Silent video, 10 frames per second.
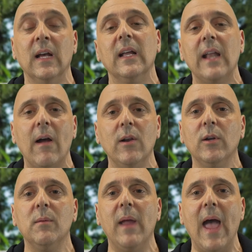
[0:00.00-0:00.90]
Now I know
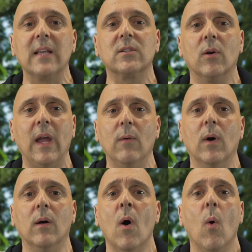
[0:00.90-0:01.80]
you may ask, okay,
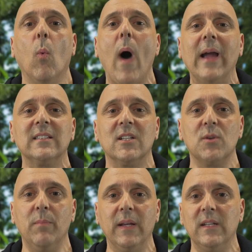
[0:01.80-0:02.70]
well, why such a
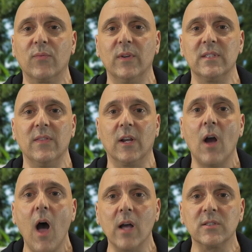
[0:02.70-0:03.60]
big difference in the
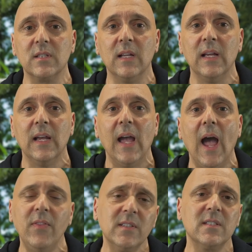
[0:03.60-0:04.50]
cost?
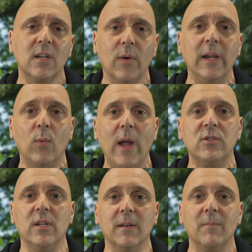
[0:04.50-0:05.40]
And this is a great
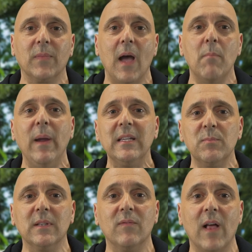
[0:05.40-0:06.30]
question. A
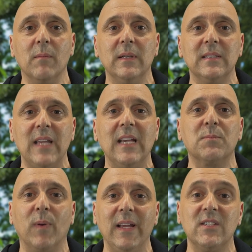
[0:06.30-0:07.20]
basement development takes
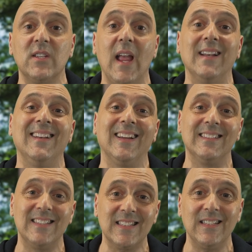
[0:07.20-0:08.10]
place in an
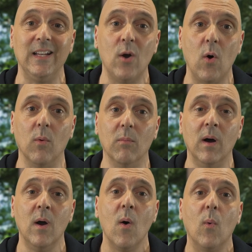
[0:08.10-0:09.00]
existing home,
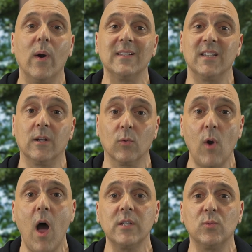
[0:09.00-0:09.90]
whereas a
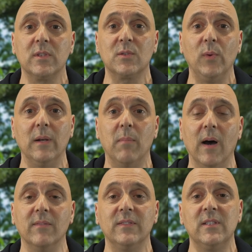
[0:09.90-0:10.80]
garage with suite
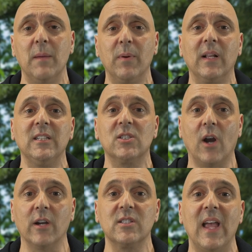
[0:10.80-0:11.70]
above typically
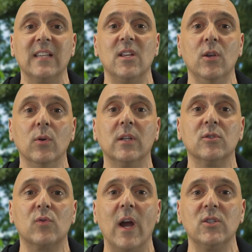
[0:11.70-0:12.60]
starts as a new
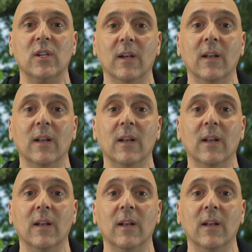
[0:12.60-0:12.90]
construction.